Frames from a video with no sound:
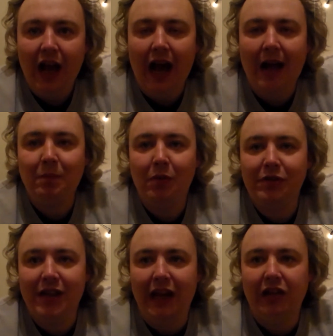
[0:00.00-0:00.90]

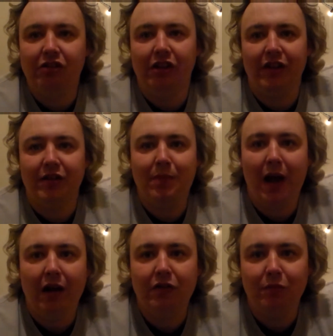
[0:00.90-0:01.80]
Aportation is a
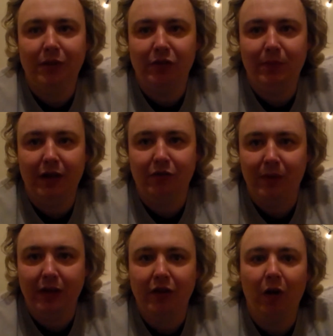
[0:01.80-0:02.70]
paranormal experience
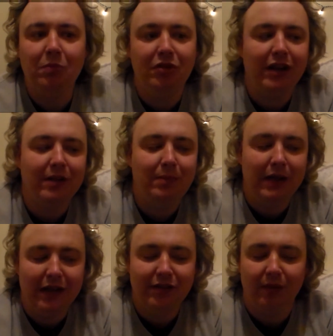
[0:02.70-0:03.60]
where an object
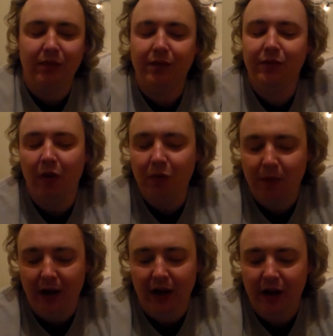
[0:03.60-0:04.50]
appears out of
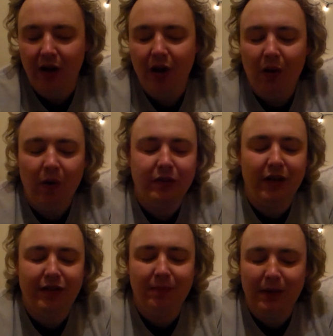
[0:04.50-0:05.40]
nowhere or
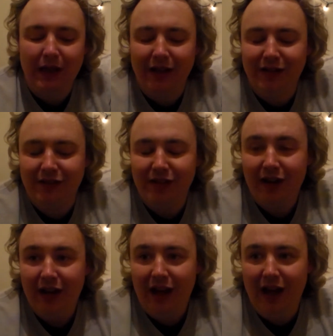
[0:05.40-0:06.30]
disappears.
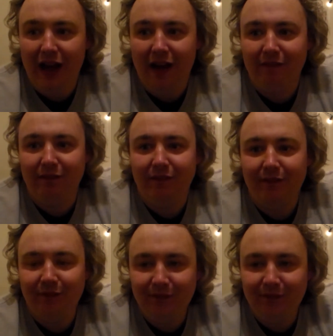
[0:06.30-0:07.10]
And